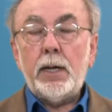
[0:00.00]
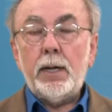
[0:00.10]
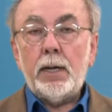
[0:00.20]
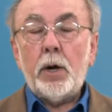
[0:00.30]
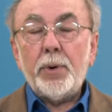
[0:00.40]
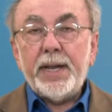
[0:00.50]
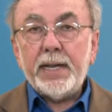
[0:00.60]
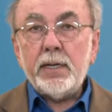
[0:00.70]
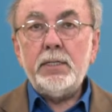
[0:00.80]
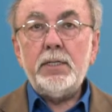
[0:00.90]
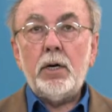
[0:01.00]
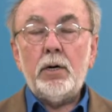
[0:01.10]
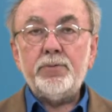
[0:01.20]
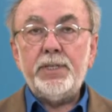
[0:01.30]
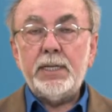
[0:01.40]
aware
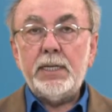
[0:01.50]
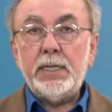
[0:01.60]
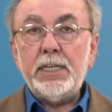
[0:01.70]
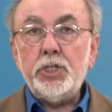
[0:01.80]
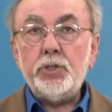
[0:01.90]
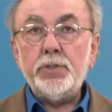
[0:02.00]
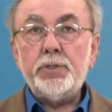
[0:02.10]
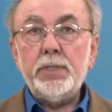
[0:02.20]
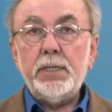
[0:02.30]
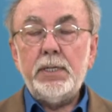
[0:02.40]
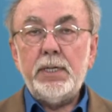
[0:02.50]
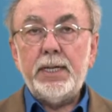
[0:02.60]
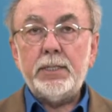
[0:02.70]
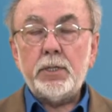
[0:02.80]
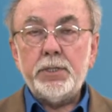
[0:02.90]
of the issues
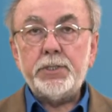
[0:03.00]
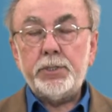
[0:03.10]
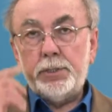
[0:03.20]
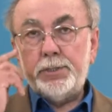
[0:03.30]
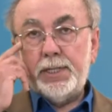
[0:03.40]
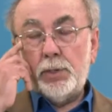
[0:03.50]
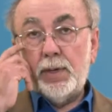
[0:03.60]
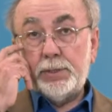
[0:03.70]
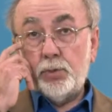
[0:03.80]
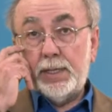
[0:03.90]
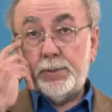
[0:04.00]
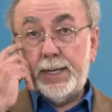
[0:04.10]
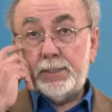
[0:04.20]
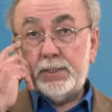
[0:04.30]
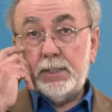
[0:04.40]
and concerns they want to
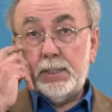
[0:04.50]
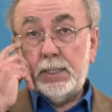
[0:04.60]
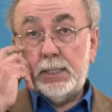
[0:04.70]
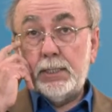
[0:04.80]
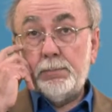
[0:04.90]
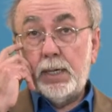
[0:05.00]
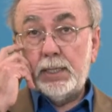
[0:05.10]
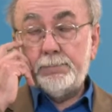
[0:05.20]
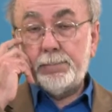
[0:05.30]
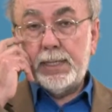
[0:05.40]
address in the modeling